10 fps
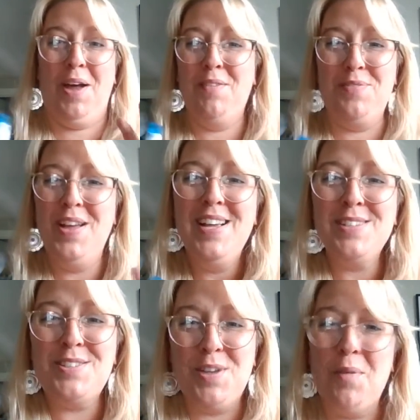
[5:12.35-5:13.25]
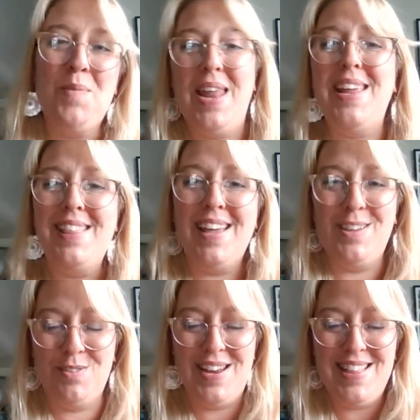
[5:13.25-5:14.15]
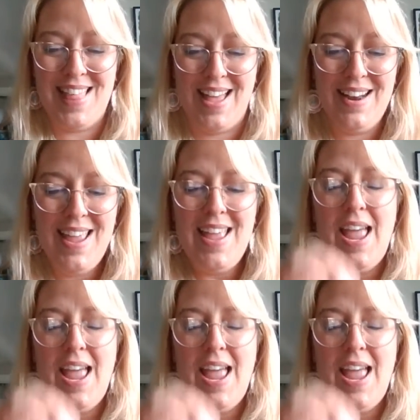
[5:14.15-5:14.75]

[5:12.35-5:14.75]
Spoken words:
have so many that you need that.